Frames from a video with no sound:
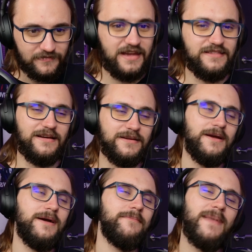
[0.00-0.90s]
And
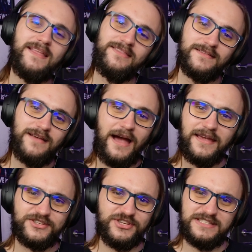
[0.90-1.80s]
man,
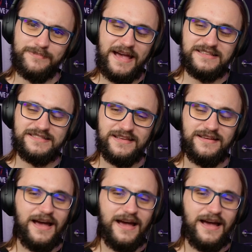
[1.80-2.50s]
Aki's just the best.